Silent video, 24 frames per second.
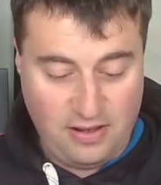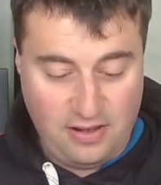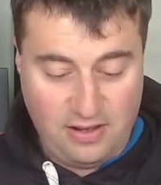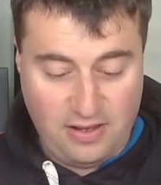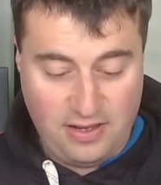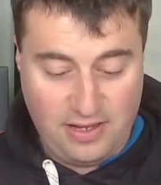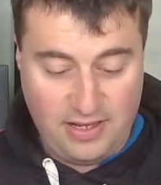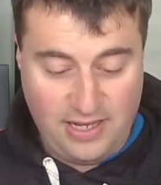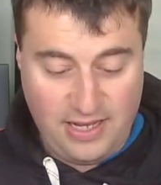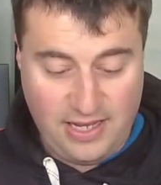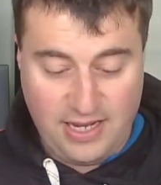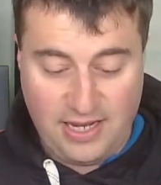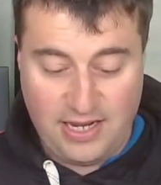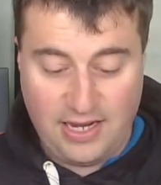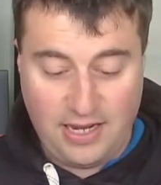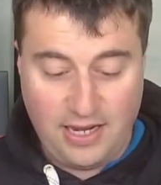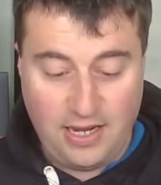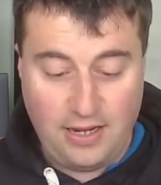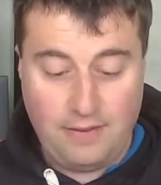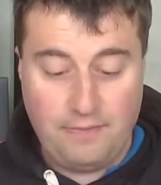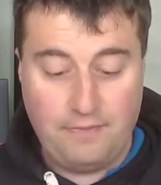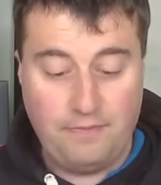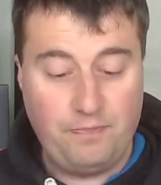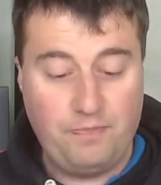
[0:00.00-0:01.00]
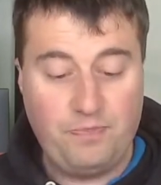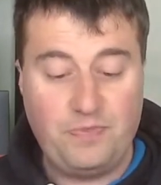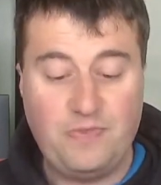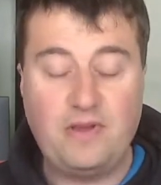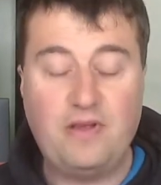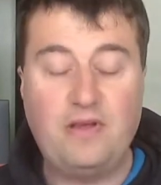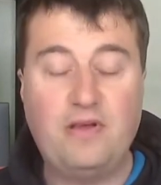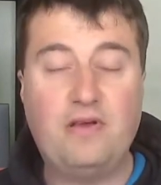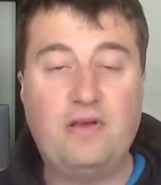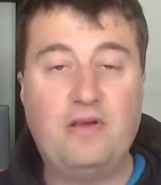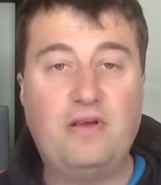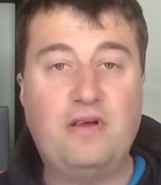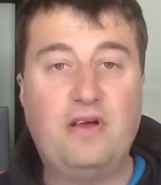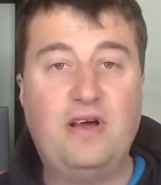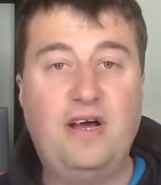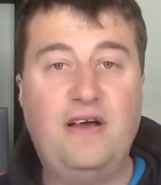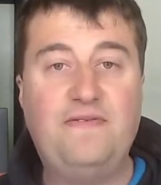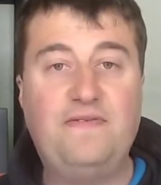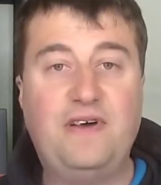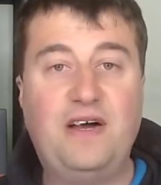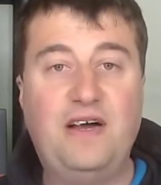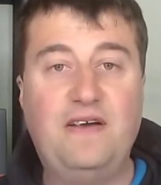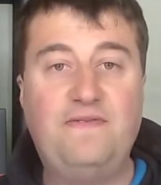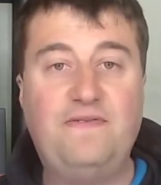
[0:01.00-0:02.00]
yeah, um, I,
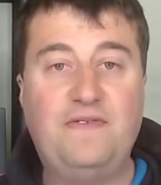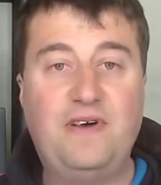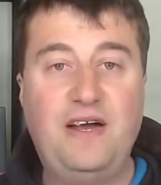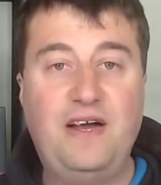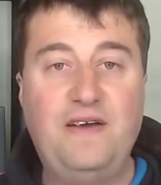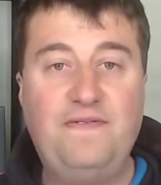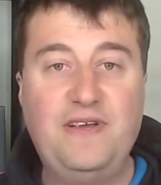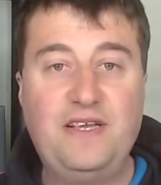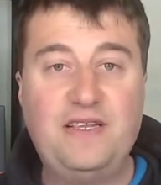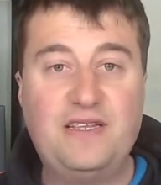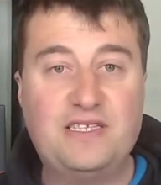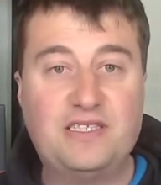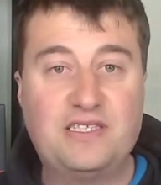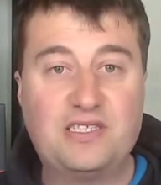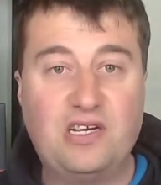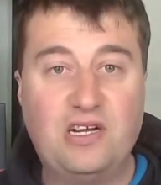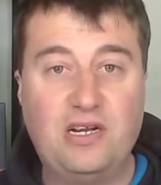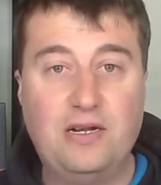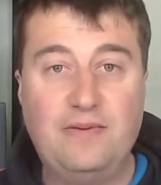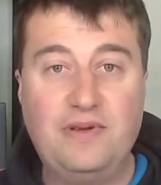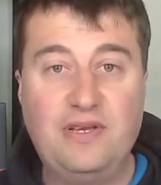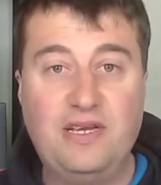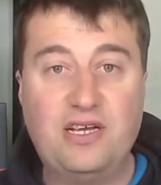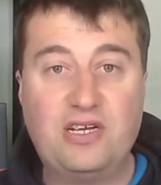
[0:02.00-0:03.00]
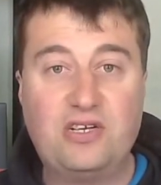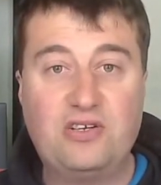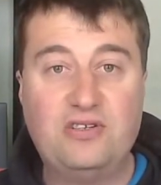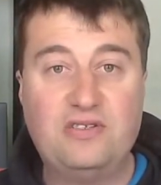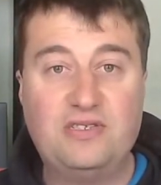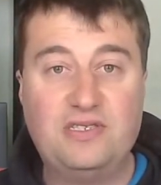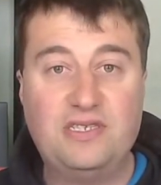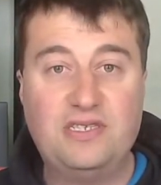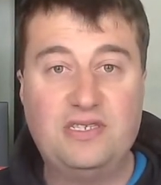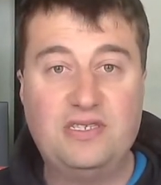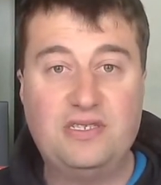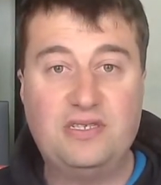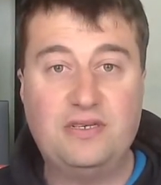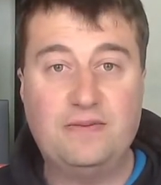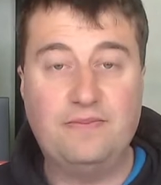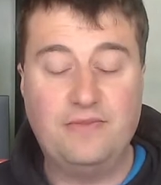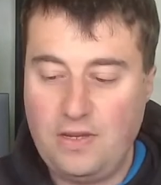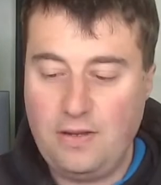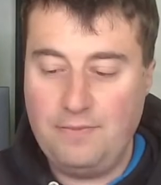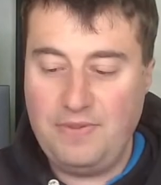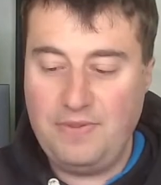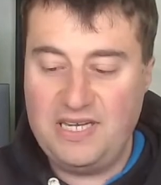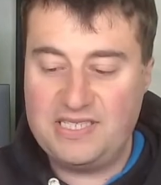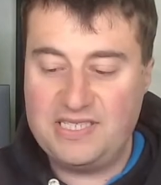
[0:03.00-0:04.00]
I, I think this is going to be a good system.
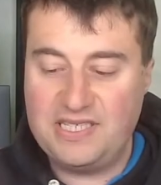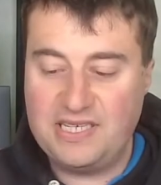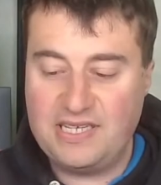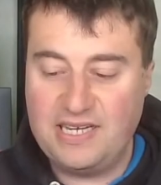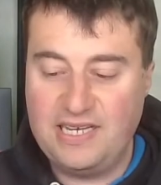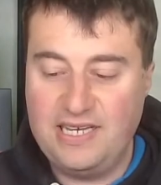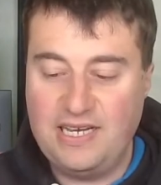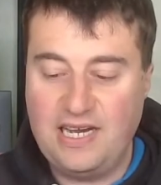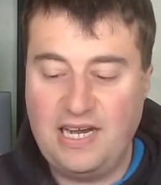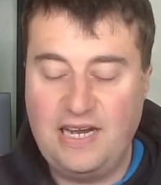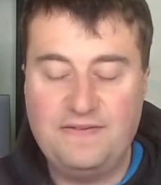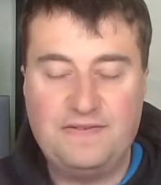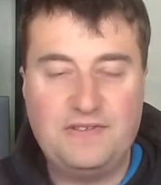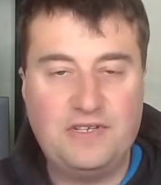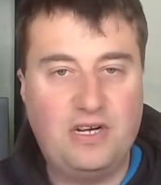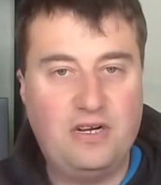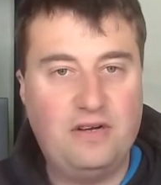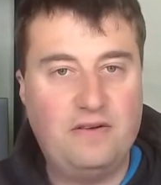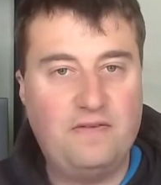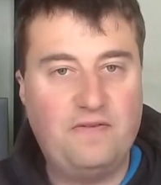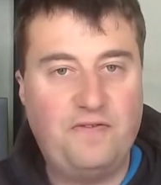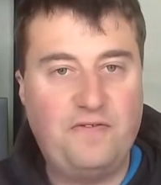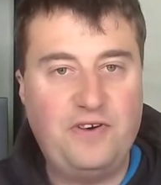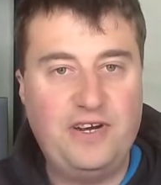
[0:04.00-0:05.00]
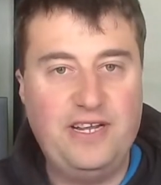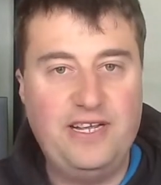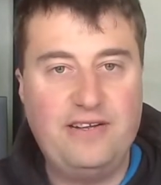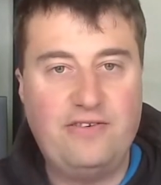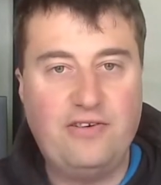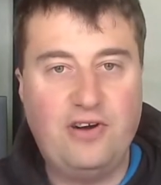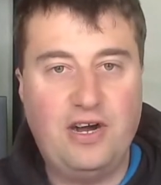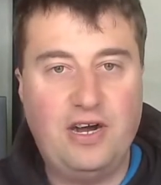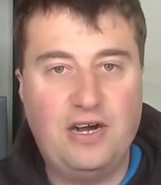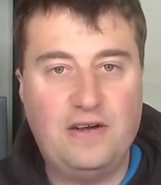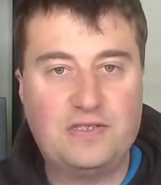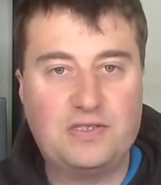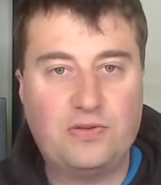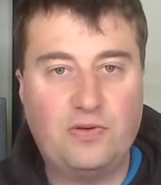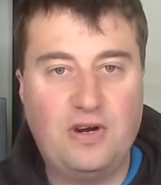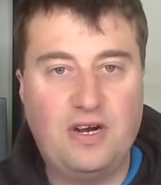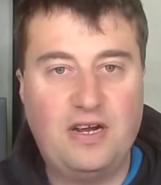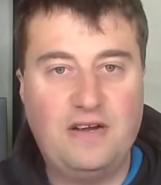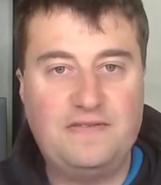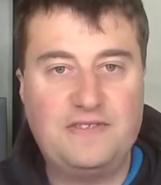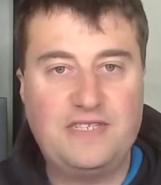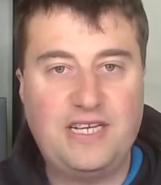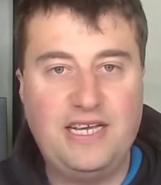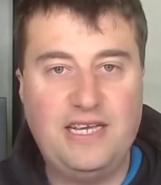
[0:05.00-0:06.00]
Basically, I've done three graphs where I've
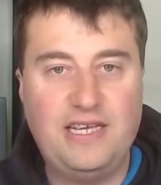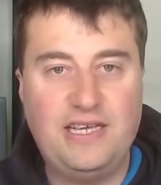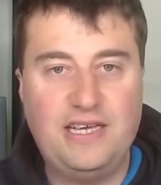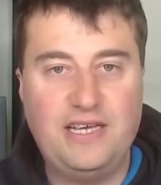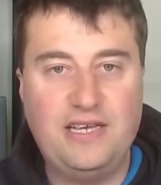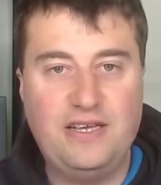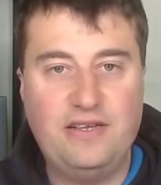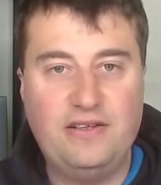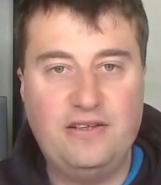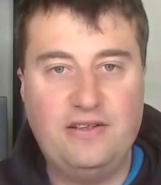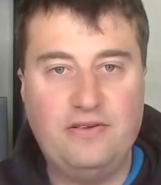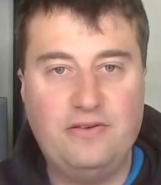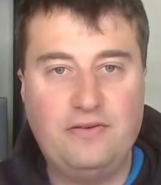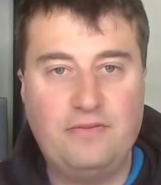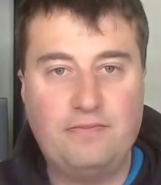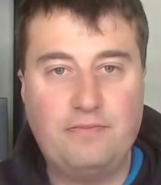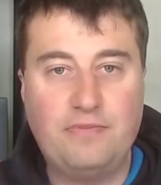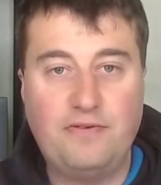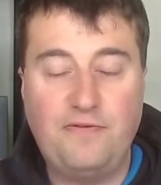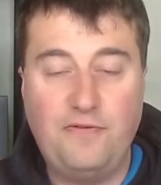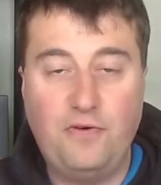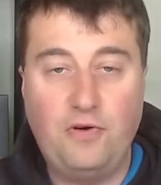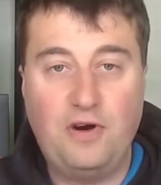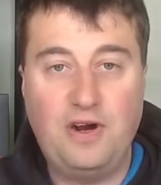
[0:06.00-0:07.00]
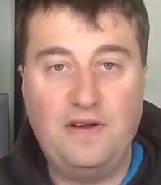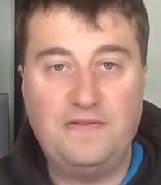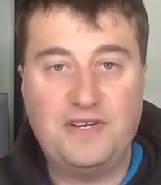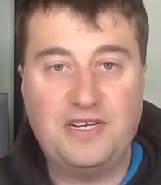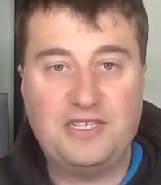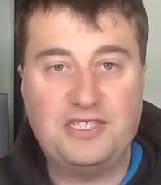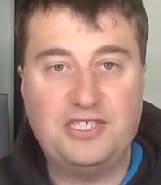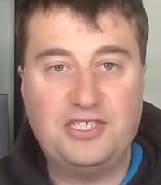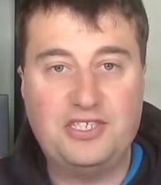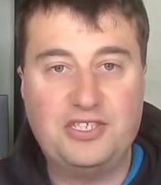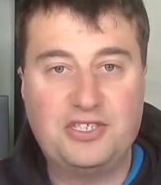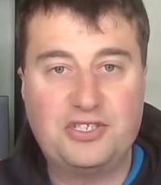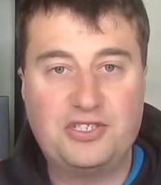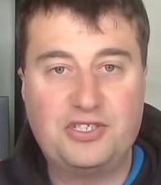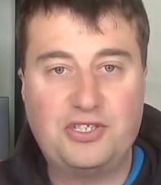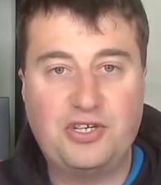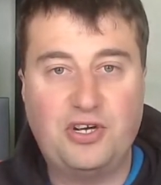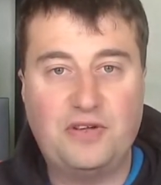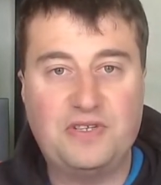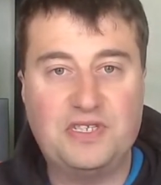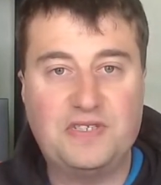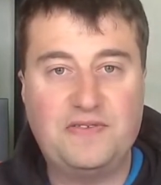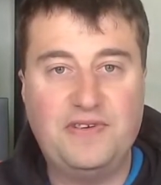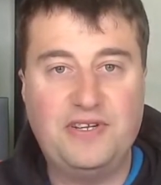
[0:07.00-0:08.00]
taken, before I've actually just shot
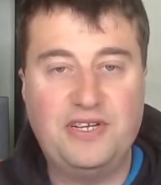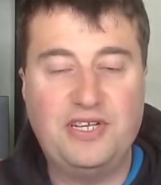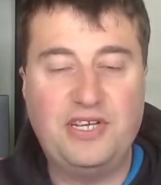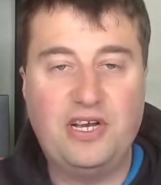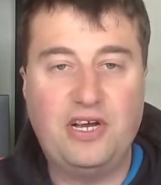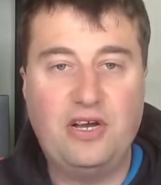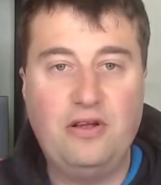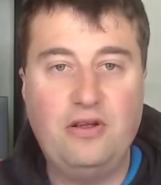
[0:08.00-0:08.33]
this video,